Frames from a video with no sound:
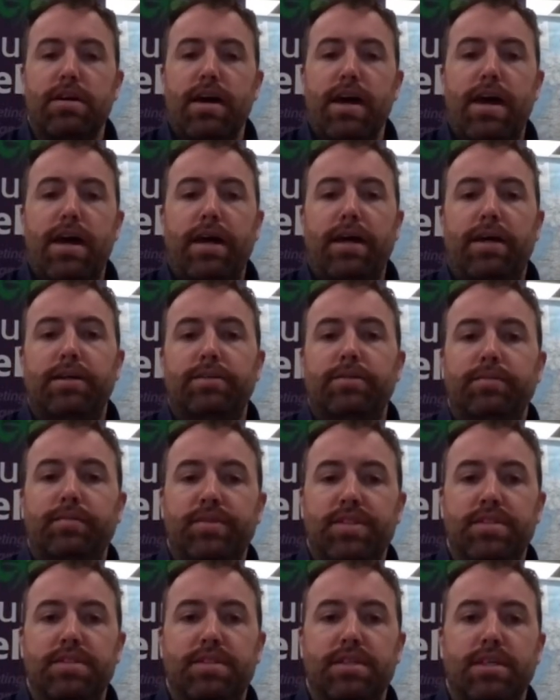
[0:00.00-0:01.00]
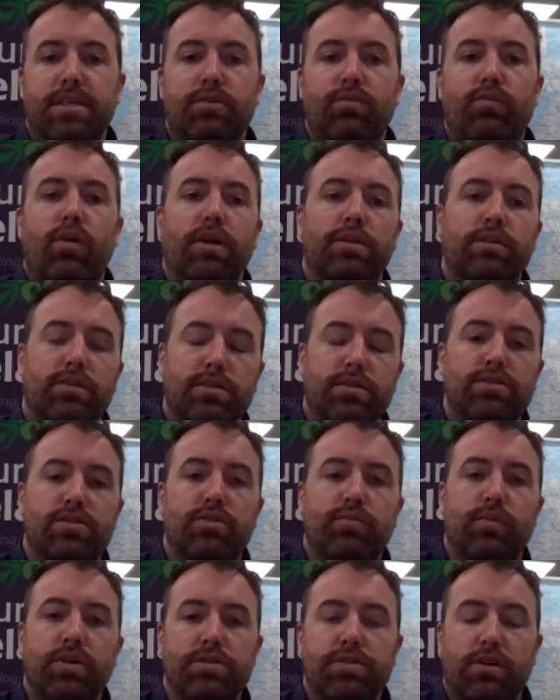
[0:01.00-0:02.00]
to see what
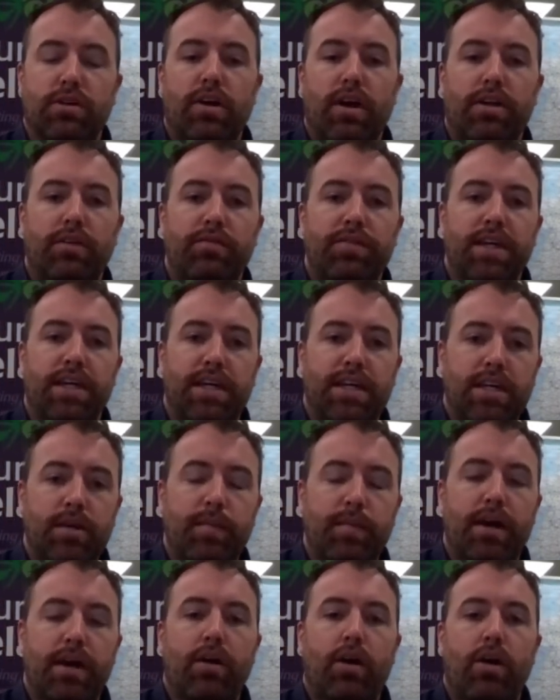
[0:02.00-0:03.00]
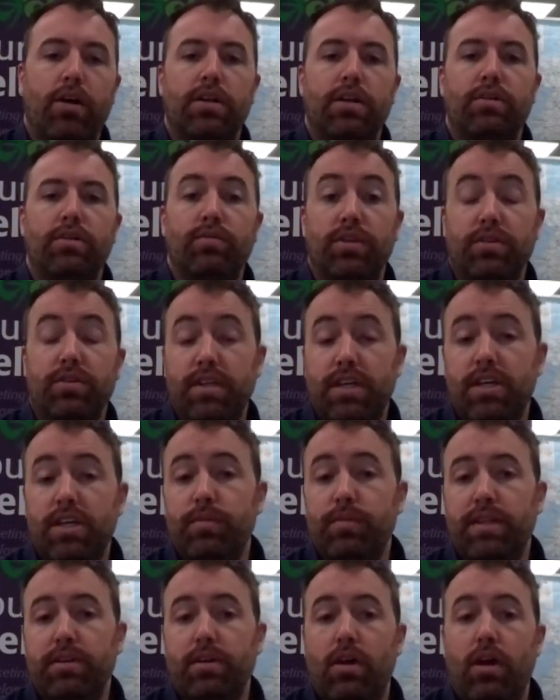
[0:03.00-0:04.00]
consumers are kind of thinking about Ireland, what they're thinking
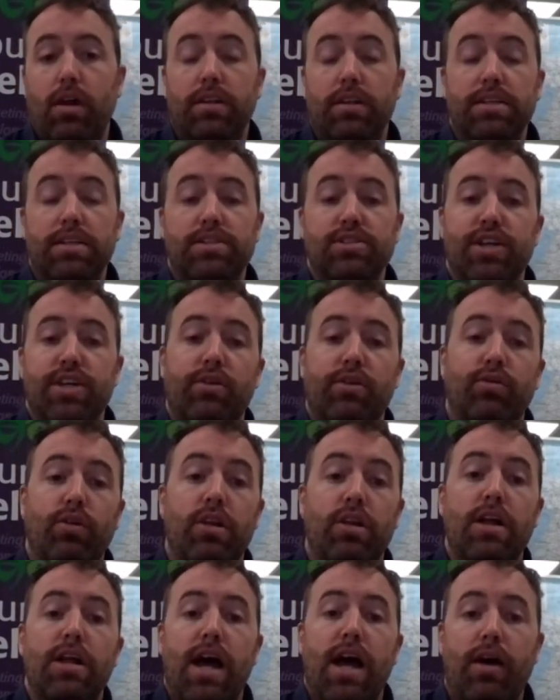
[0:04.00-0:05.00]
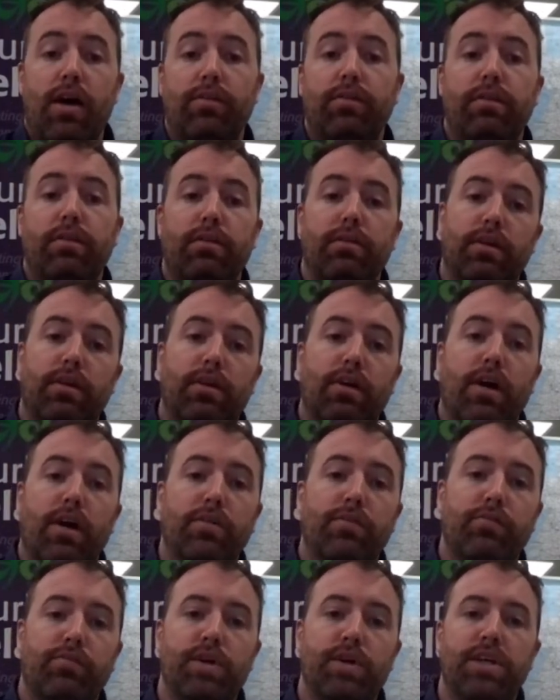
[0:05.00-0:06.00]
about their holidays in general, and kind
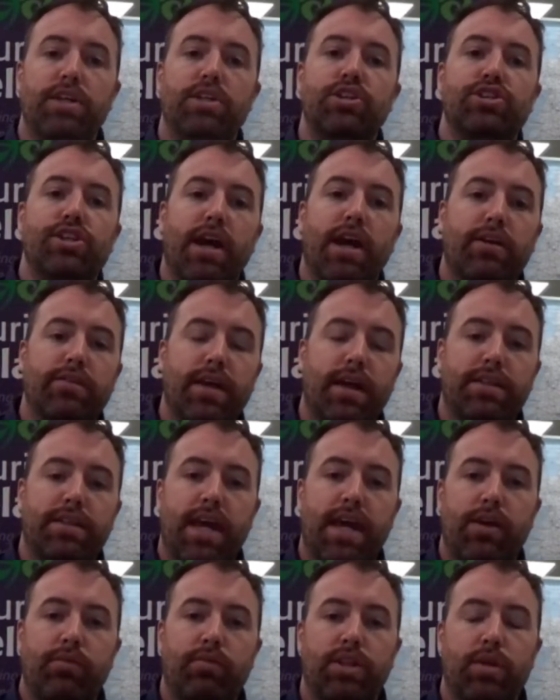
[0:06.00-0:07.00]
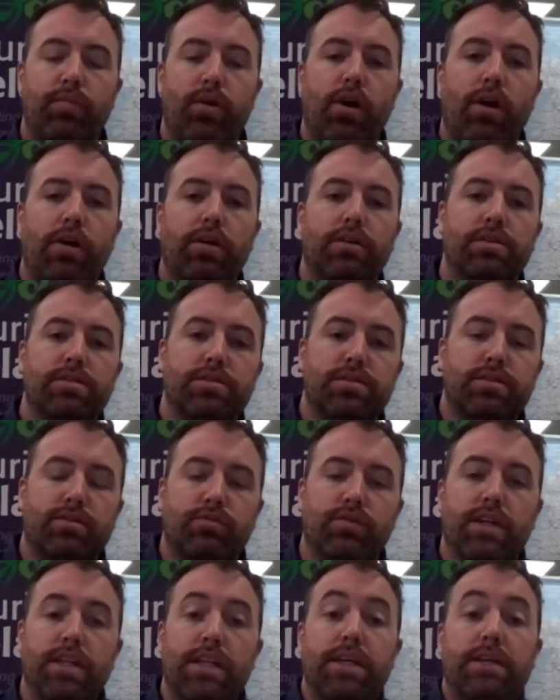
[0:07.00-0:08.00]
of we can share that then with the partners to
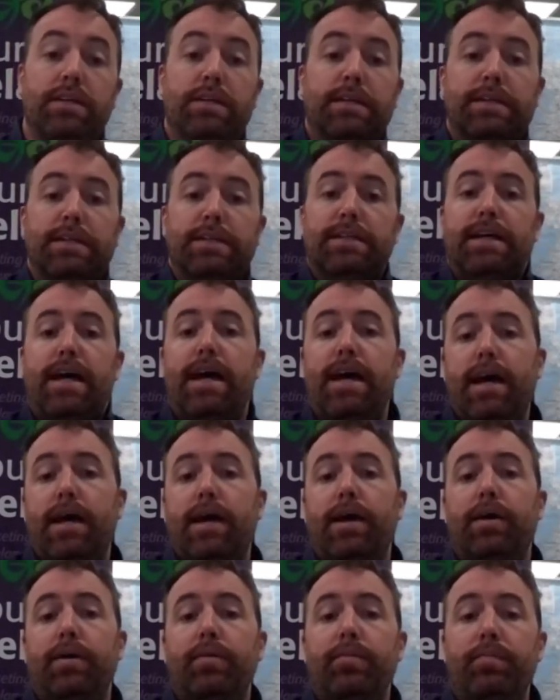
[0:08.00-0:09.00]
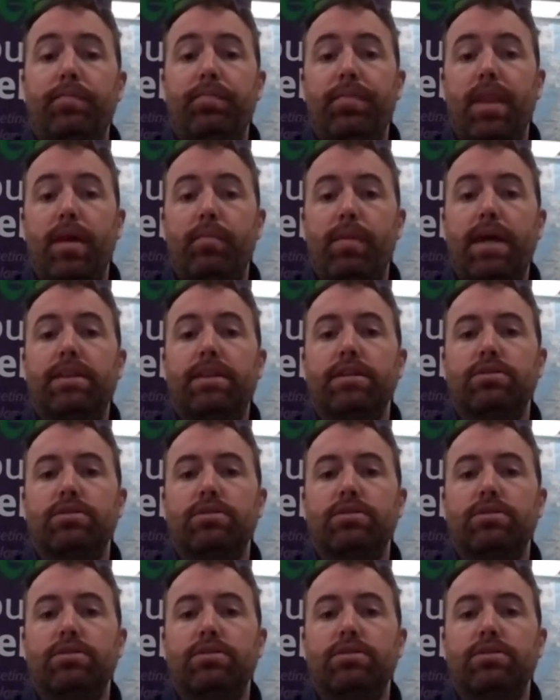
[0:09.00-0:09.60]
really make the